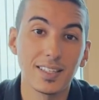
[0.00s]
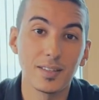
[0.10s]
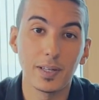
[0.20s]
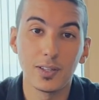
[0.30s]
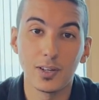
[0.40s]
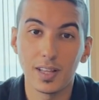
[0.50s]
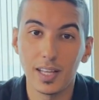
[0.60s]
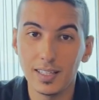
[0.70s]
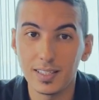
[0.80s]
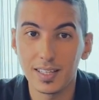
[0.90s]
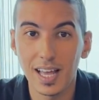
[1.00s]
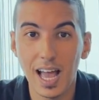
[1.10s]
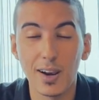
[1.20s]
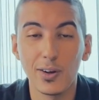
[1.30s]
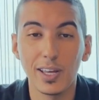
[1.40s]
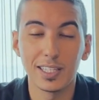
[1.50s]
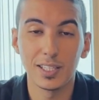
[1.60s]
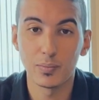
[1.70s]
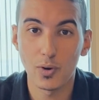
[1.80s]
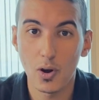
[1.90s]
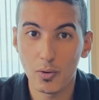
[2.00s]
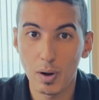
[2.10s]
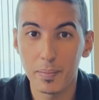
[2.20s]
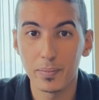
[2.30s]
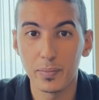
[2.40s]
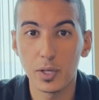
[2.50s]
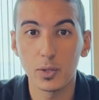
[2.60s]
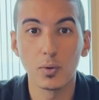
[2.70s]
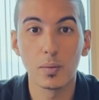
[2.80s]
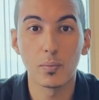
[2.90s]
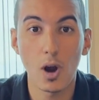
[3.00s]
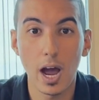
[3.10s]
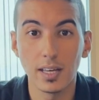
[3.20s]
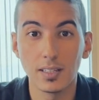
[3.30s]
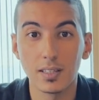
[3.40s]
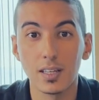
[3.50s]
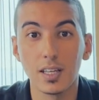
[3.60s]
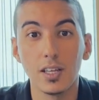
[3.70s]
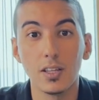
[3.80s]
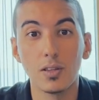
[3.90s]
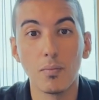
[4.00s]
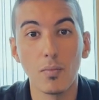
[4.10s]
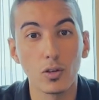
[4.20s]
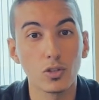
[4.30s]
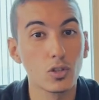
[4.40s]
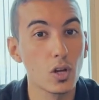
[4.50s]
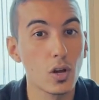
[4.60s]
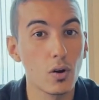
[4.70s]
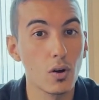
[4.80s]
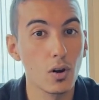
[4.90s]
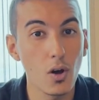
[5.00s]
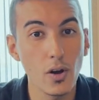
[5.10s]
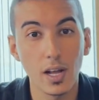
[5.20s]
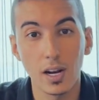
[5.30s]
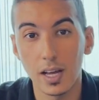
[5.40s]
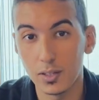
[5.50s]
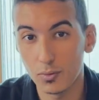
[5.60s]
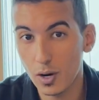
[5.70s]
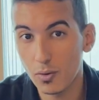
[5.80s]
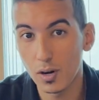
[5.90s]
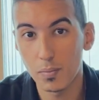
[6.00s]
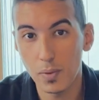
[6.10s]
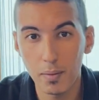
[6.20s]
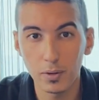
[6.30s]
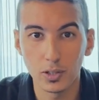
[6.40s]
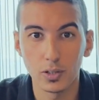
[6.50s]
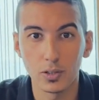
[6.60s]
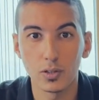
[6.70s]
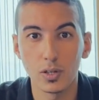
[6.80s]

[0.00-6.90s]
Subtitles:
but not least, a loyalty program that will prize the most loyal and regular publishers